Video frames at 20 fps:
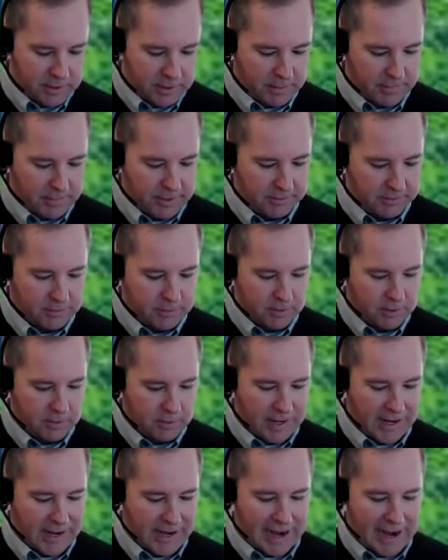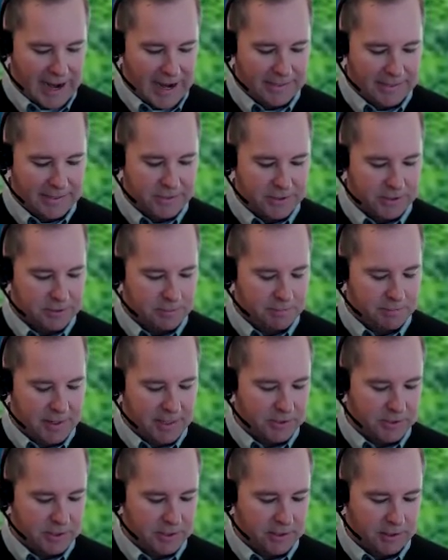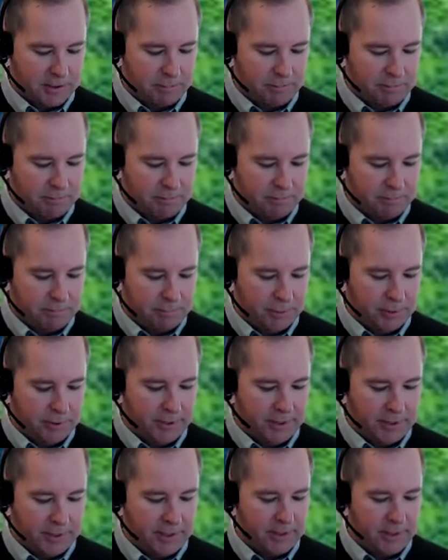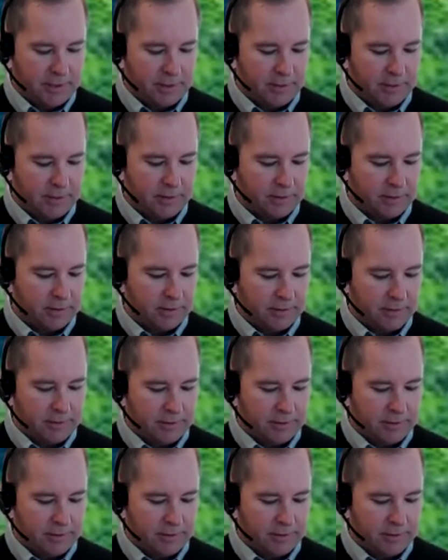I mean, so I just basically put it in here.